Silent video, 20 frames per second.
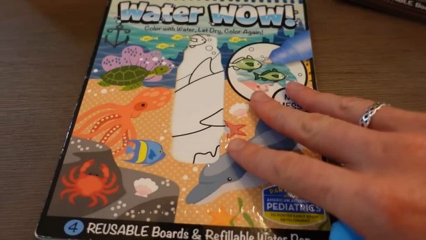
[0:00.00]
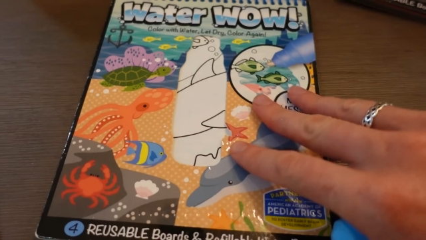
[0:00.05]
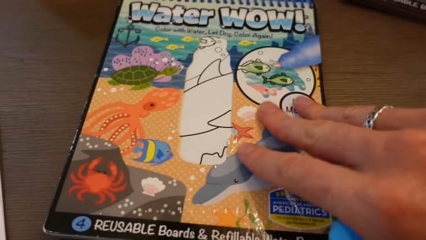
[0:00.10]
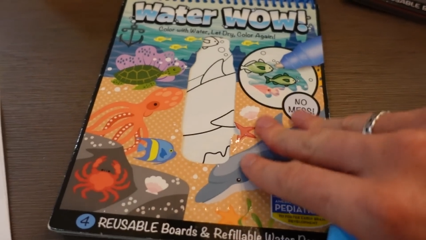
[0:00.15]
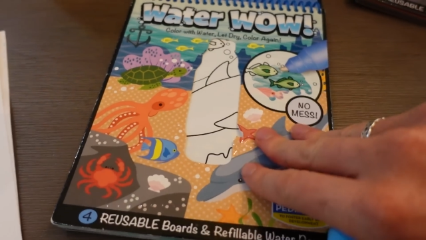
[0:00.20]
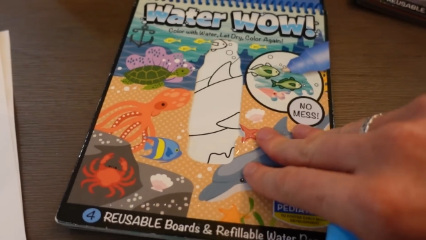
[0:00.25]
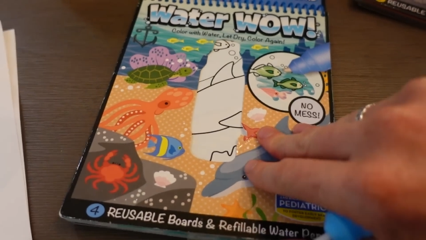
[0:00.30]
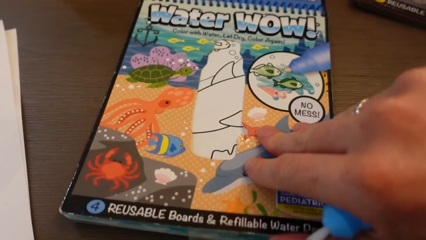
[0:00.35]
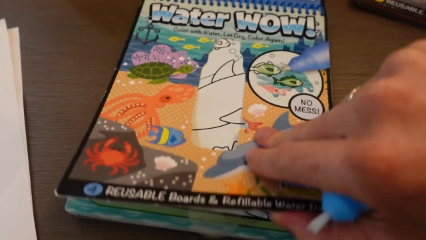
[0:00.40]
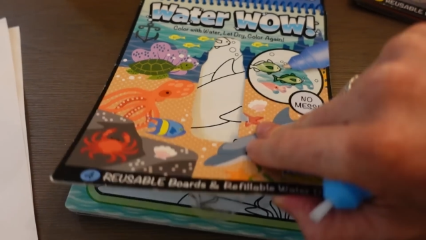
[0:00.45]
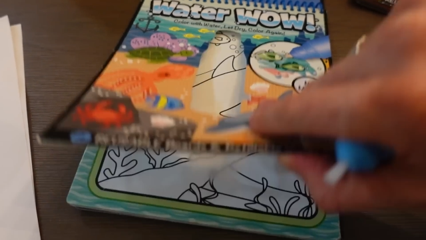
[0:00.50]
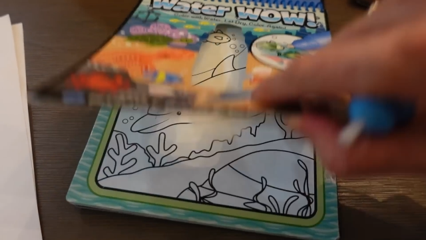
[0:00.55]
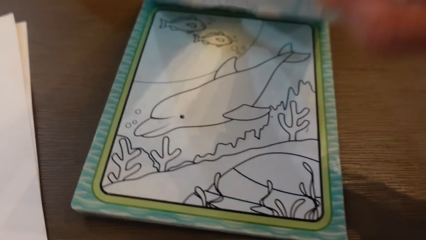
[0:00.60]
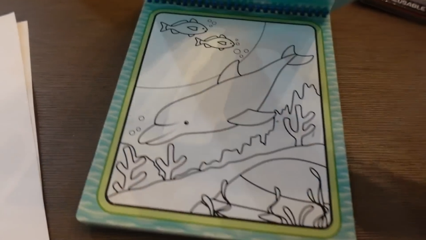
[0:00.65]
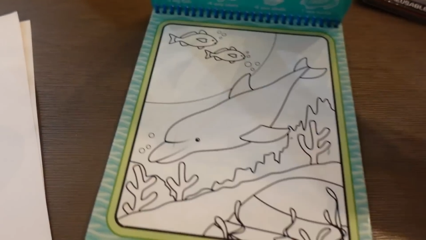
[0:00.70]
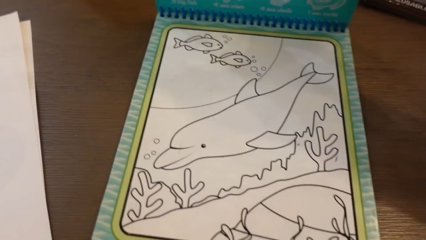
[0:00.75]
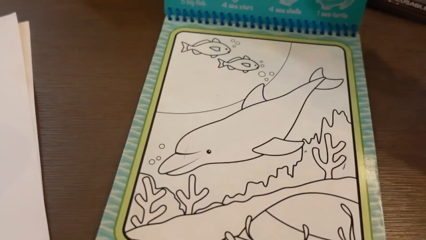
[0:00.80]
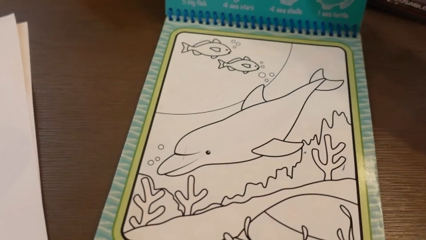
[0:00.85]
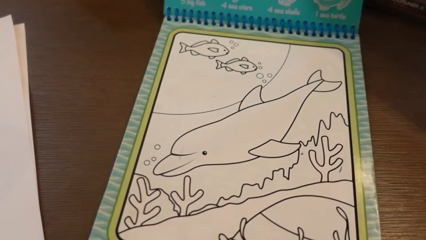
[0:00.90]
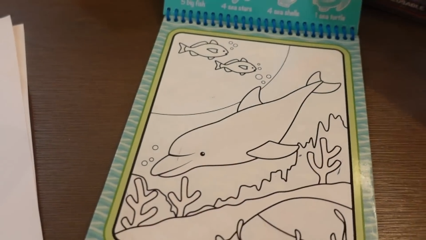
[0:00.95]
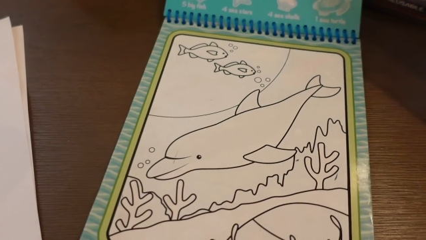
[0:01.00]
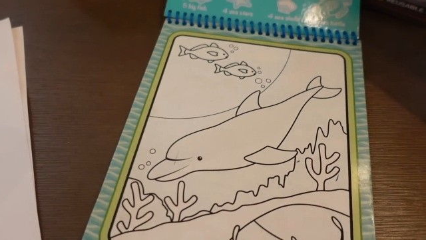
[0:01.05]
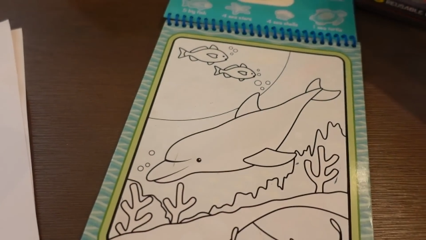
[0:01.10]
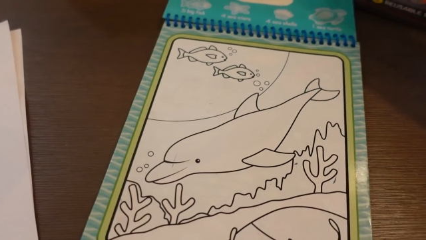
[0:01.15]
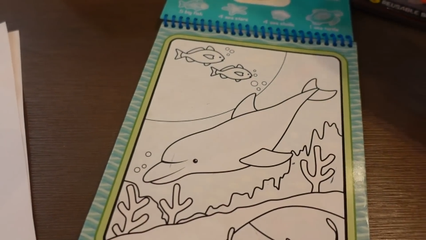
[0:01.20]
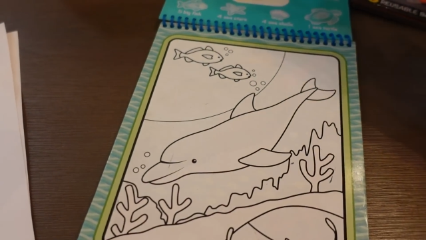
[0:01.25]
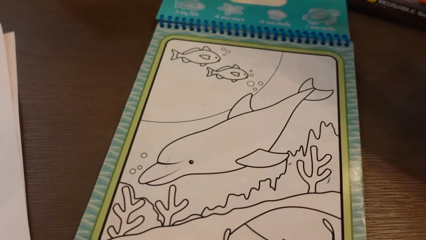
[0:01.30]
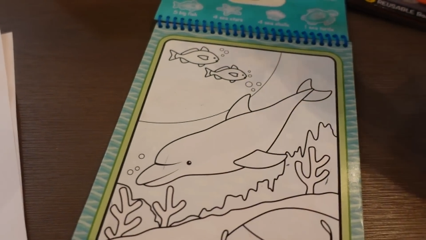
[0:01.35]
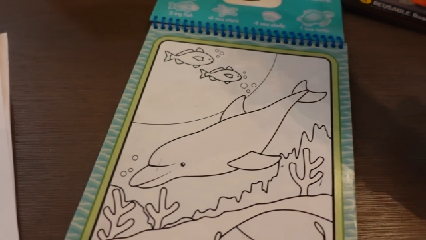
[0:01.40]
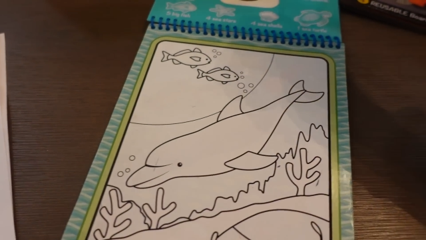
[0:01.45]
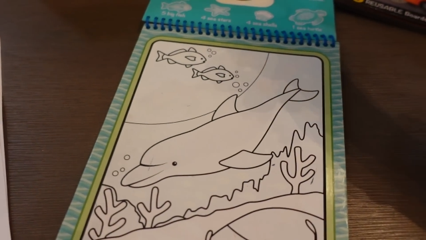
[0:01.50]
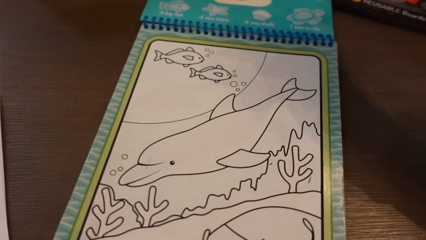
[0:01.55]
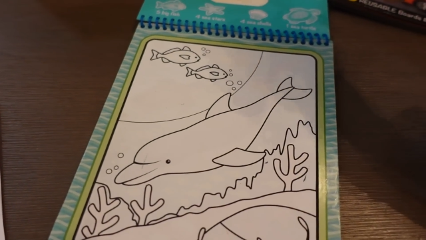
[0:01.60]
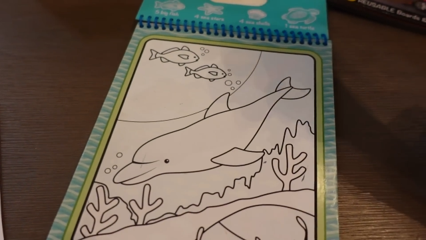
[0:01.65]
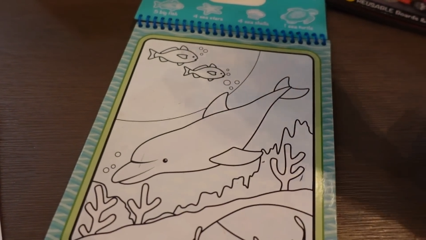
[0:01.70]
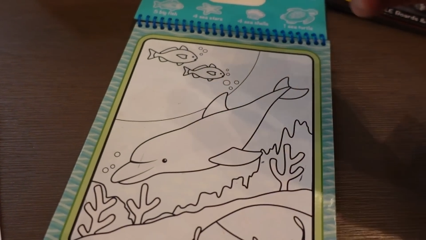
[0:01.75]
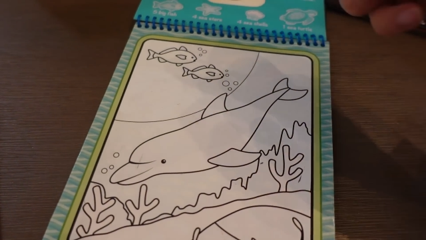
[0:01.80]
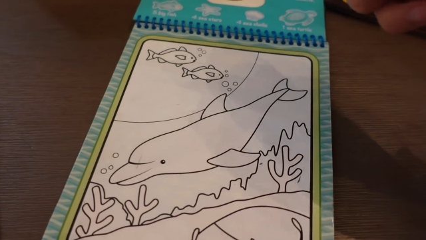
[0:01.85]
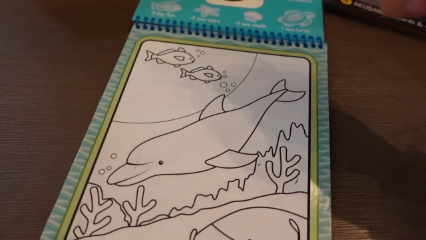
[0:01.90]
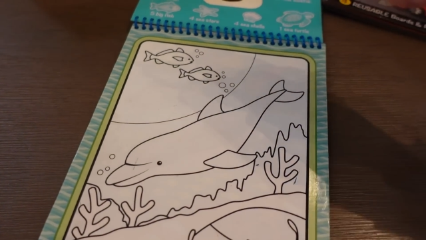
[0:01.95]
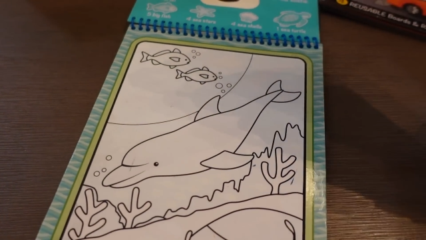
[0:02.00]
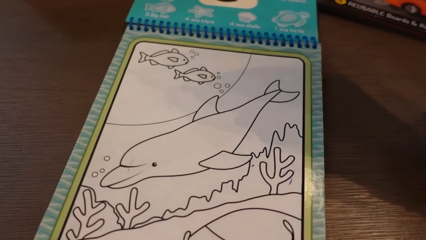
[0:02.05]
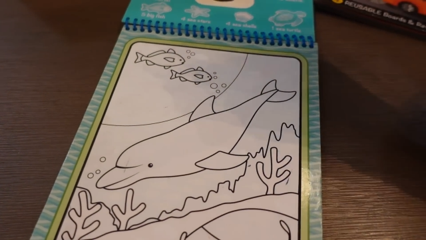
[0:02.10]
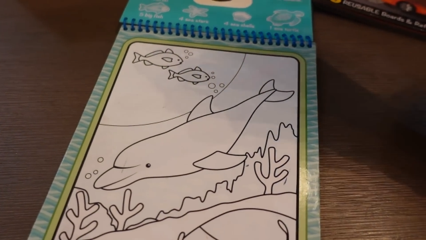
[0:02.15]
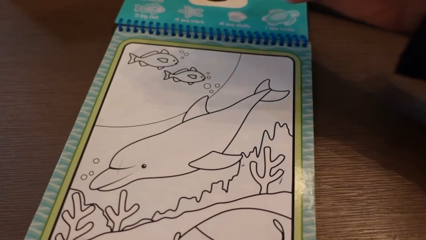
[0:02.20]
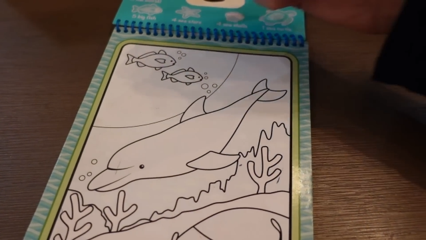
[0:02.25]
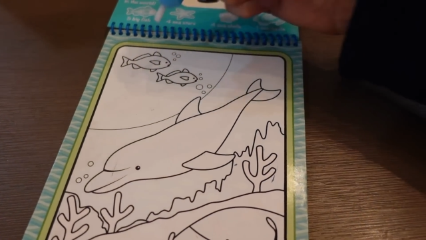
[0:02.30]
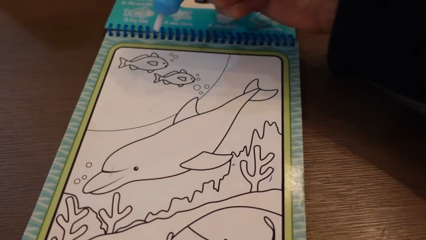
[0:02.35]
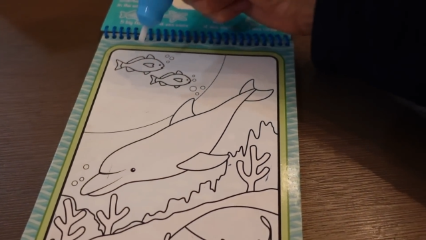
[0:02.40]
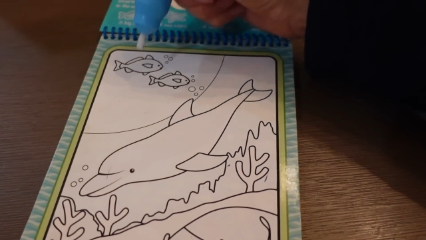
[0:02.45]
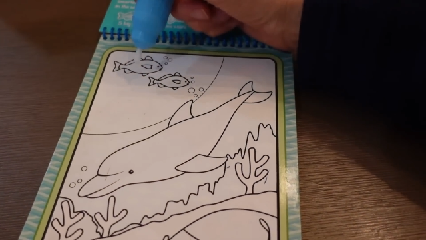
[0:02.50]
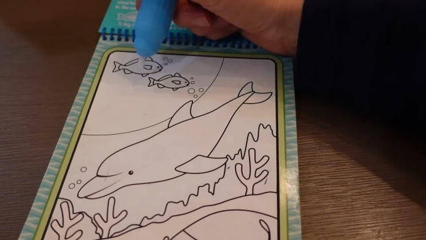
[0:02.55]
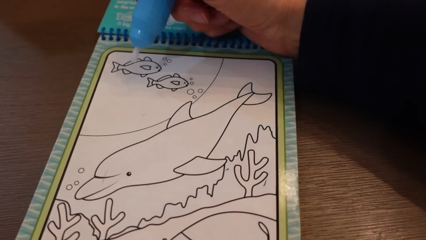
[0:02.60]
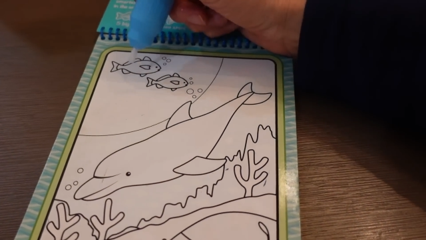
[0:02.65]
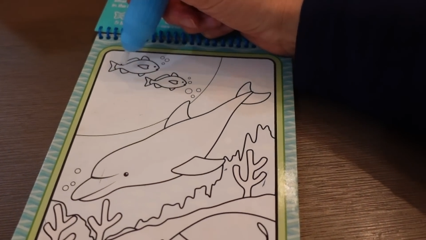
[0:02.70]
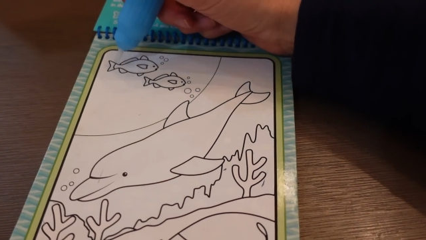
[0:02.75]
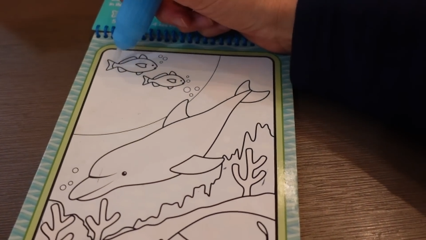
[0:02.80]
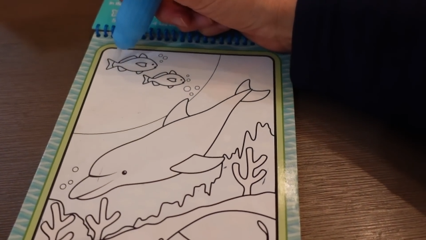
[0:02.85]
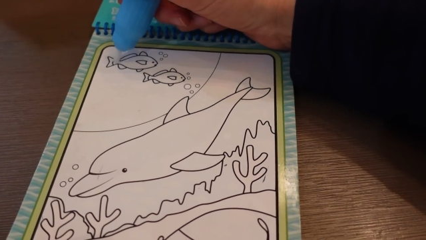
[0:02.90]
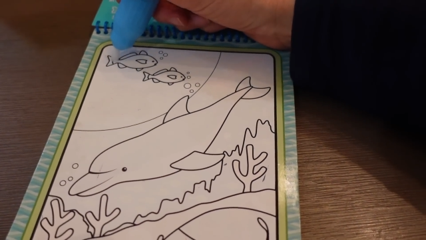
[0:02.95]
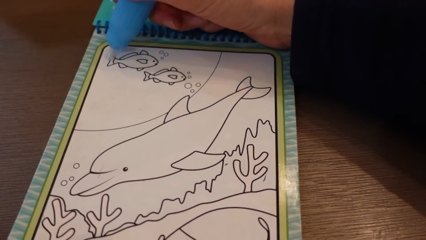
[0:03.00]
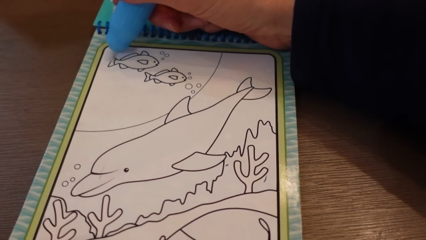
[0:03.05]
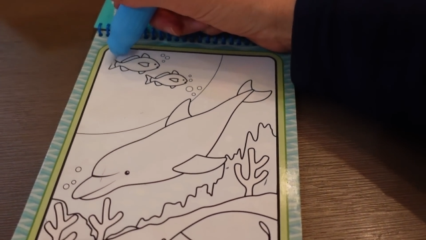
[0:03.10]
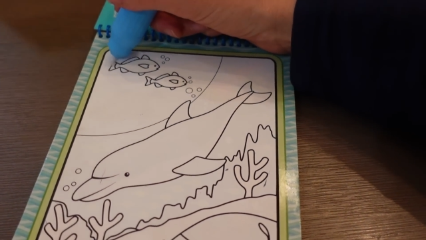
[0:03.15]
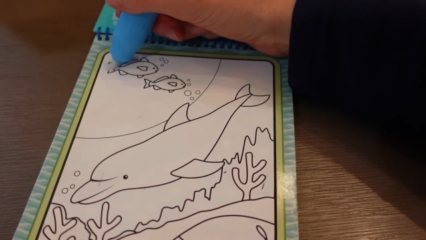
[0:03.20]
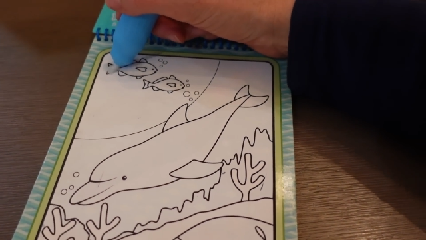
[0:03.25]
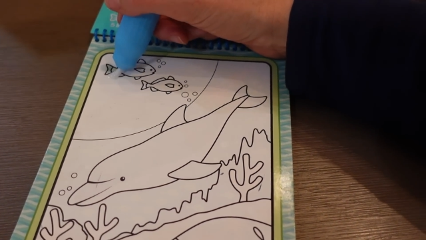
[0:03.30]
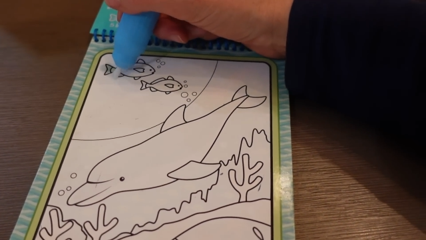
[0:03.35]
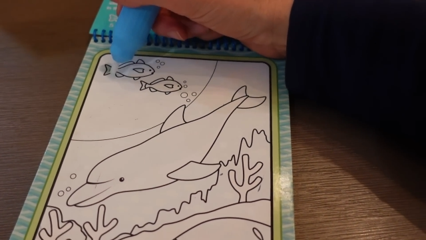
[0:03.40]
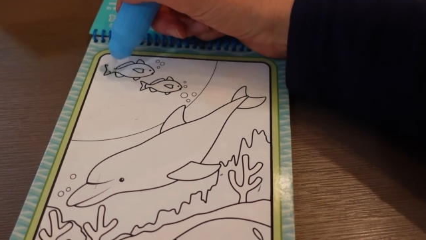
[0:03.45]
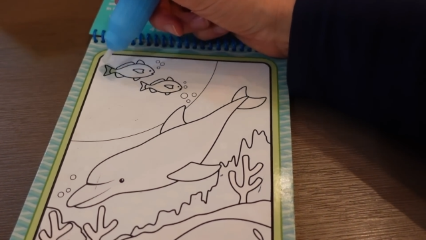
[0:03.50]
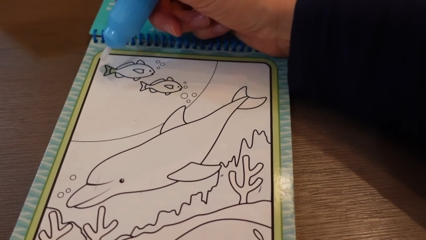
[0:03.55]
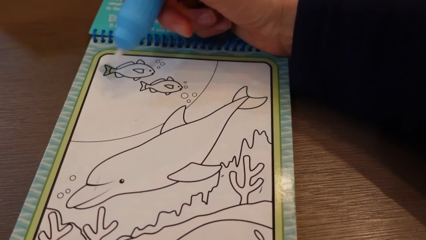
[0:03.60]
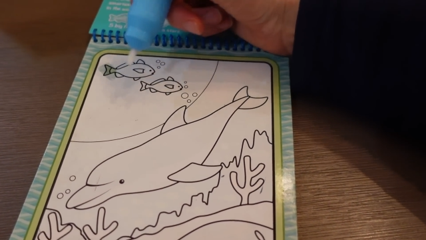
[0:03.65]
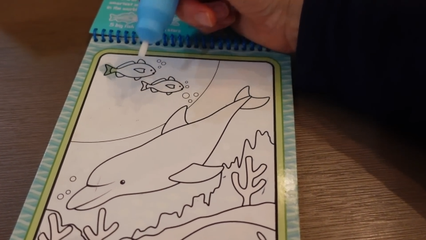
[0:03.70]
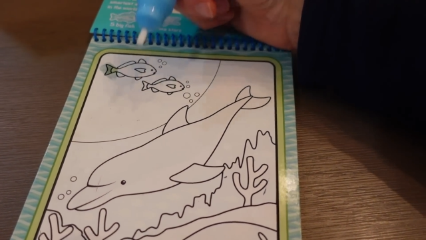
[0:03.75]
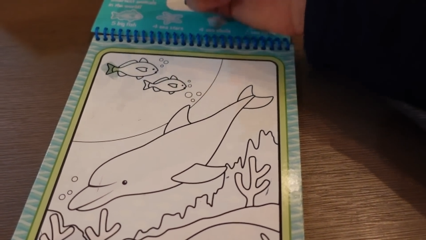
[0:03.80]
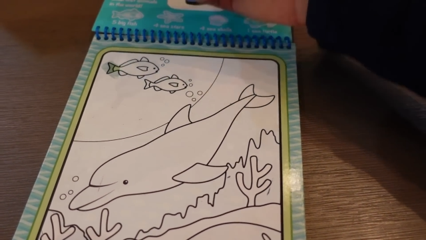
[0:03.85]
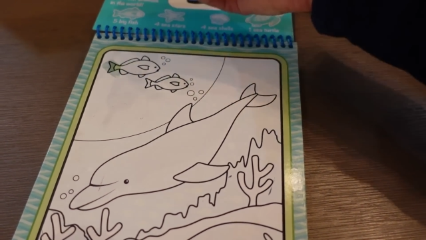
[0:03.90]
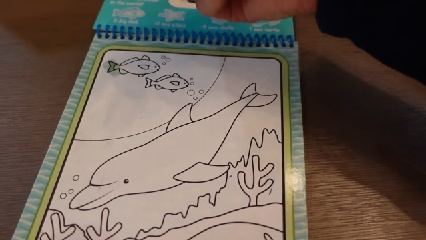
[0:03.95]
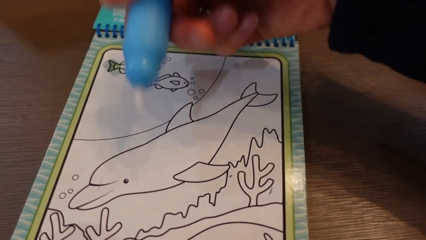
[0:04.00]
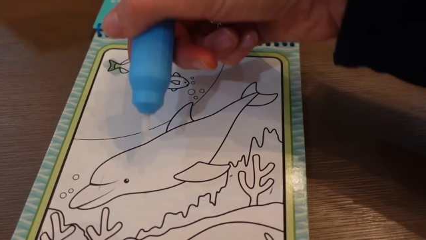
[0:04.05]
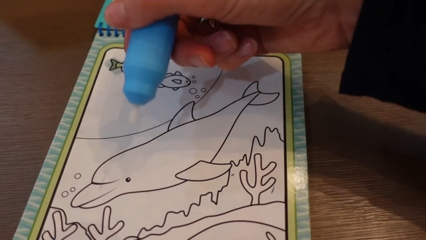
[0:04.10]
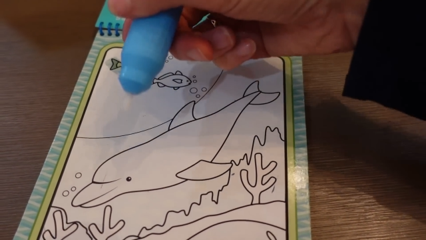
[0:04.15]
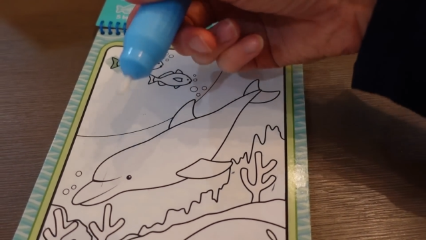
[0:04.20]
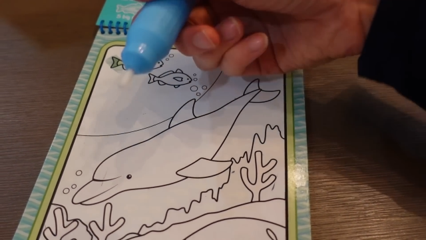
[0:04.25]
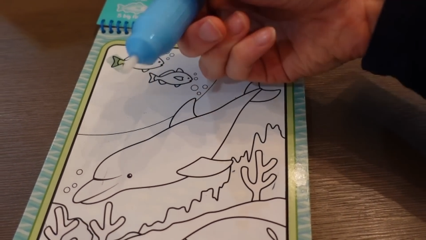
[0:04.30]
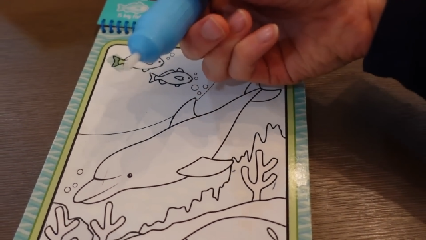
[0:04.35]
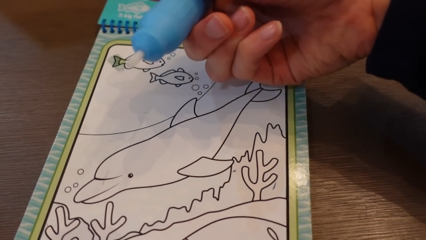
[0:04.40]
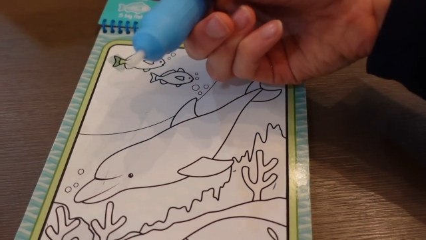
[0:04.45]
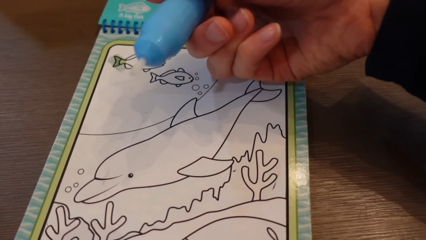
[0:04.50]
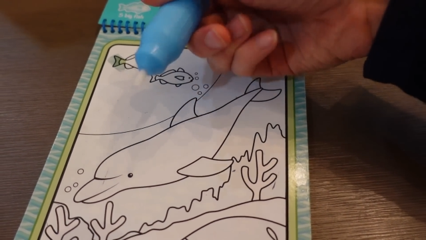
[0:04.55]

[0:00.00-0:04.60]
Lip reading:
Nobody's mouth can be seen.